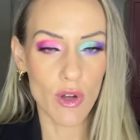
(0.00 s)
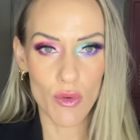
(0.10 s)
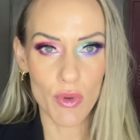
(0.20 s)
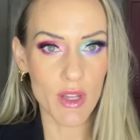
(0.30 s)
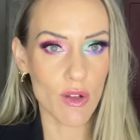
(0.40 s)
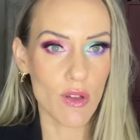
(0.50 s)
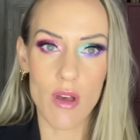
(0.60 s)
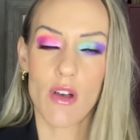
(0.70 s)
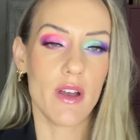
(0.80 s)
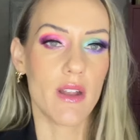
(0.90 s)
a reel
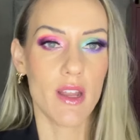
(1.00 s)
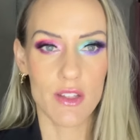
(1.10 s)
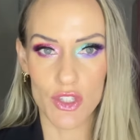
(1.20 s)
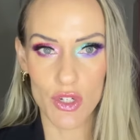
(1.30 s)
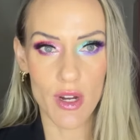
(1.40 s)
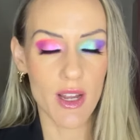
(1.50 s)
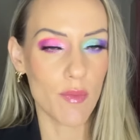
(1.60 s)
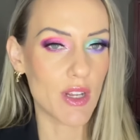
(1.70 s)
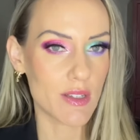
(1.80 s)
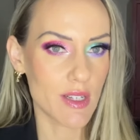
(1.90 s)
on Instagram
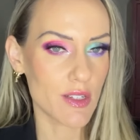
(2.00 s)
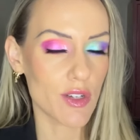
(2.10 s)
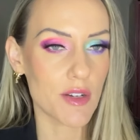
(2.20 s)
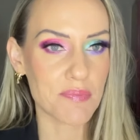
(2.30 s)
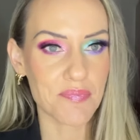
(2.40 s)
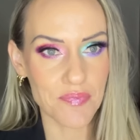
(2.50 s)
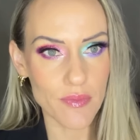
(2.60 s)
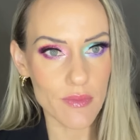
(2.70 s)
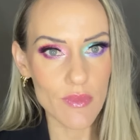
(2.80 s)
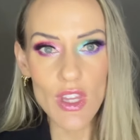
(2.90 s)
and a TikTok
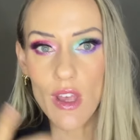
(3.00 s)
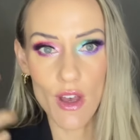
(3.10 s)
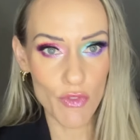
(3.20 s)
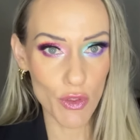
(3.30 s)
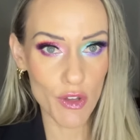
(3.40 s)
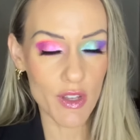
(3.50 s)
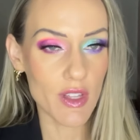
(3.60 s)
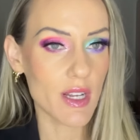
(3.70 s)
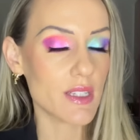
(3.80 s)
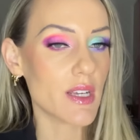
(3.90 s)
of the look
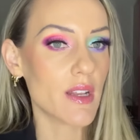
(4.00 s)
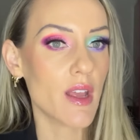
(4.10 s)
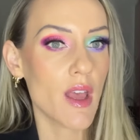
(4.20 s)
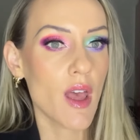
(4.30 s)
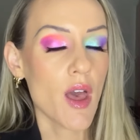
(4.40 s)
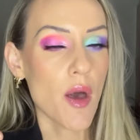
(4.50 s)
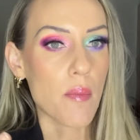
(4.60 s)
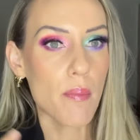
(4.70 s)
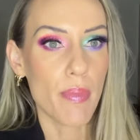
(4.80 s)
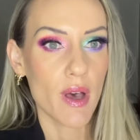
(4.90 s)
that I did.
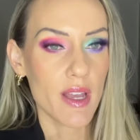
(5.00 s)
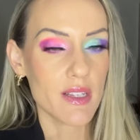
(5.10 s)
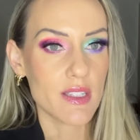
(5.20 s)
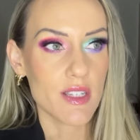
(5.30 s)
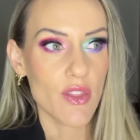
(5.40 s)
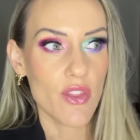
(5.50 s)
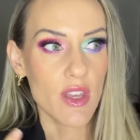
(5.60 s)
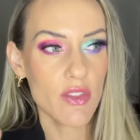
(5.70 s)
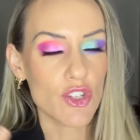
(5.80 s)
But then the